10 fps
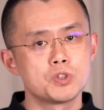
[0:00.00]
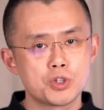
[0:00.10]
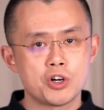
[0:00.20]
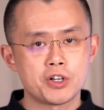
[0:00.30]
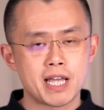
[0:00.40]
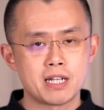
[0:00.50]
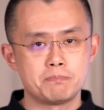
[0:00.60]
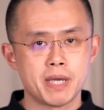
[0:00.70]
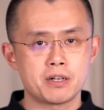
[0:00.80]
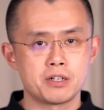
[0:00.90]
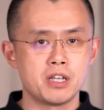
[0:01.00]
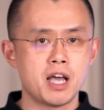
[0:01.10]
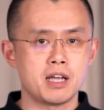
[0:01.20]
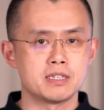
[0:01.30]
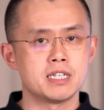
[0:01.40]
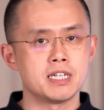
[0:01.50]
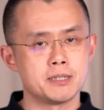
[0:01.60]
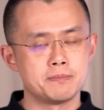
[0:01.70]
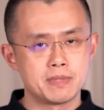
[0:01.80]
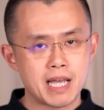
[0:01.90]
do you call that a bet or not?
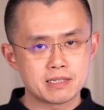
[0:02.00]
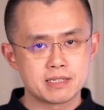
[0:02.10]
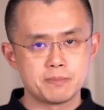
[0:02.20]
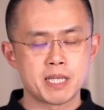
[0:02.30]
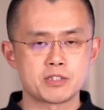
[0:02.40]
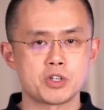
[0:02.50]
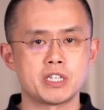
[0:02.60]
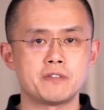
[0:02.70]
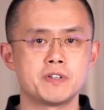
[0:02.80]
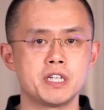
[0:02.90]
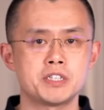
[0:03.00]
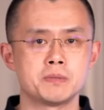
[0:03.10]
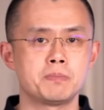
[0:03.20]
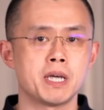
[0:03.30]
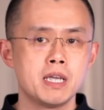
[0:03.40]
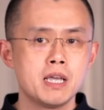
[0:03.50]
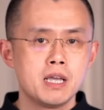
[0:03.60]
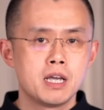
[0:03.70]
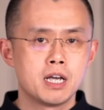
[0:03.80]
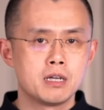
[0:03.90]
Um, that depends on your definition. But
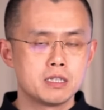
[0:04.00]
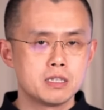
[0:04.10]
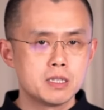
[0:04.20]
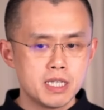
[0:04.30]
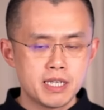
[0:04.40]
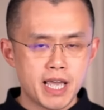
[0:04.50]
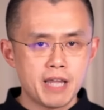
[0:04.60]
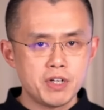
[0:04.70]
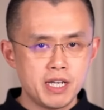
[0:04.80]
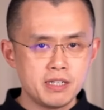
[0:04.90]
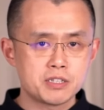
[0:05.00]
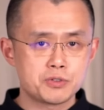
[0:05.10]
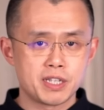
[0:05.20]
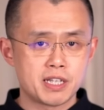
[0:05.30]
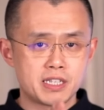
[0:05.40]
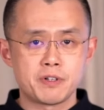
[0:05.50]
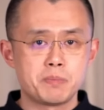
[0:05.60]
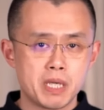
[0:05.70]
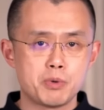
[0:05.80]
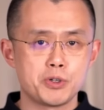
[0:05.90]
uh, in every industry, there are
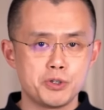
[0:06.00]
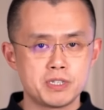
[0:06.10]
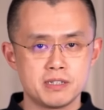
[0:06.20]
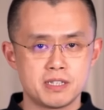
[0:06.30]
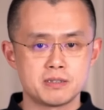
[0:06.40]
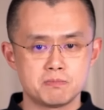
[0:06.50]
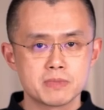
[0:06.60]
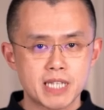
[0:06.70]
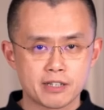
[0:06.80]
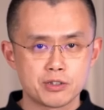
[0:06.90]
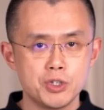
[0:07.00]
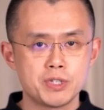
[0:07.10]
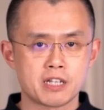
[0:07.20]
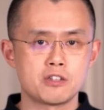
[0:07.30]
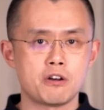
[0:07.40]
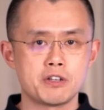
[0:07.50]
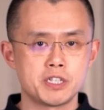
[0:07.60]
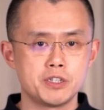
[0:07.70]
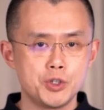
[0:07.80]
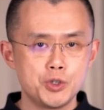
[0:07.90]
different people using this tech, new
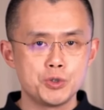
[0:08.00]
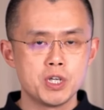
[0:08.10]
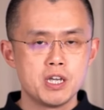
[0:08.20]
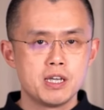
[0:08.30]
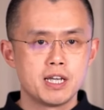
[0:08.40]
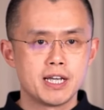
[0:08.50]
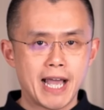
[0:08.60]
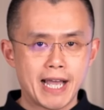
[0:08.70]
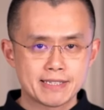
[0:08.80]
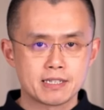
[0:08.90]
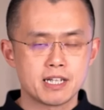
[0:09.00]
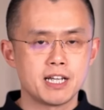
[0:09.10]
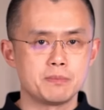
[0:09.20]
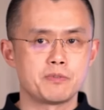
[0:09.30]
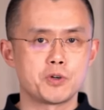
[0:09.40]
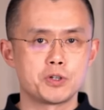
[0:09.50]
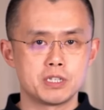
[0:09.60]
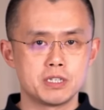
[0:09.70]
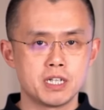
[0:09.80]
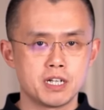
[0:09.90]
technology, new asset type
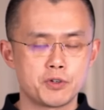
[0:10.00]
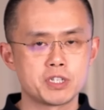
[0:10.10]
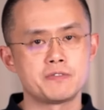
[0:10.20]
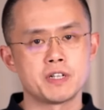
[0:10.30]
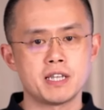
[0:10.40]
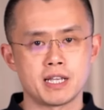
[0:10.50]
for, uh, for different